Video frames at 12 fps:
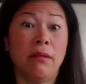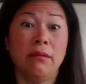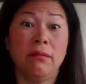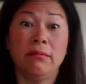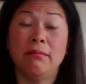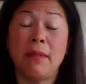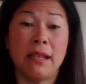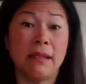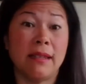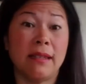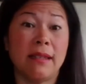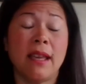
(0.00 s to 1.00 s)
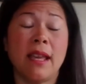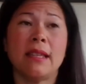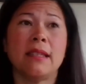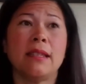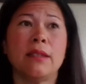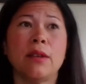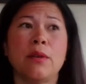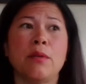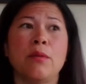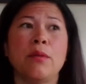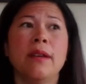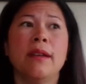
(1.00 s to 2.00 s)
couple months. And
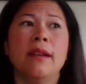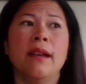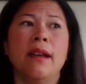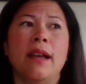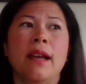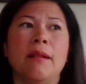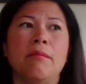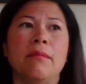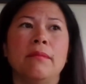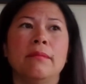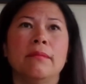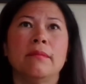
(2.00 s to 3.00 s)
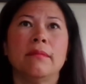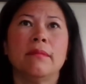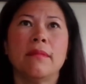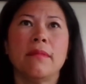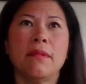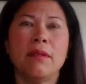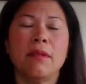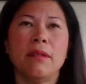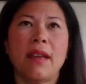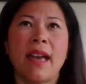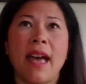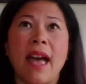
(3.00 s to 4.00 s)
so um,
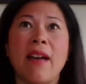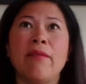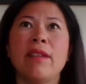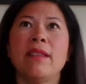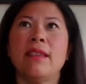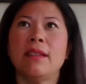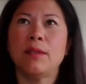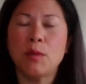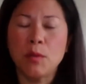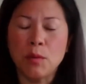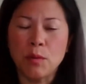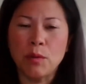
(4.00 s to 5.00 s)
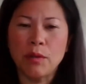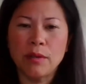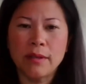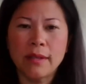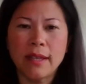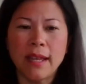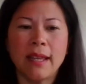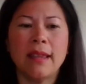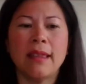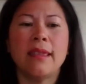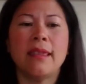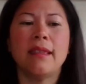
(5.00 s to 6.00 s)
having these tools
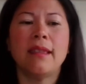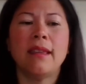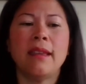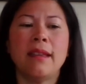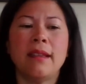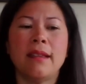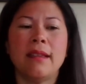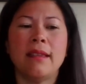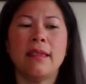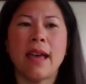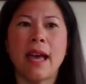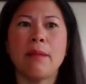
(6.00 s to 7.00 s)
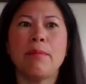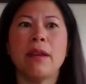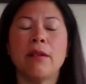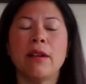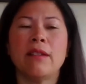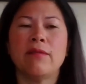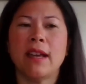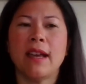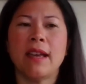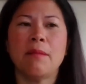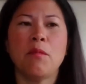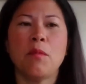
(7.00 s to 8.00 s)
in, in that period of
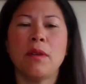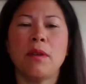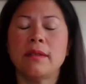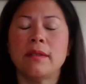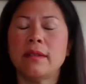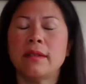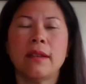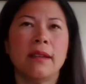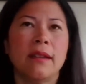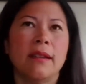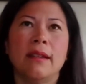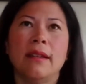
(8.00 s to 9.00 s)
time was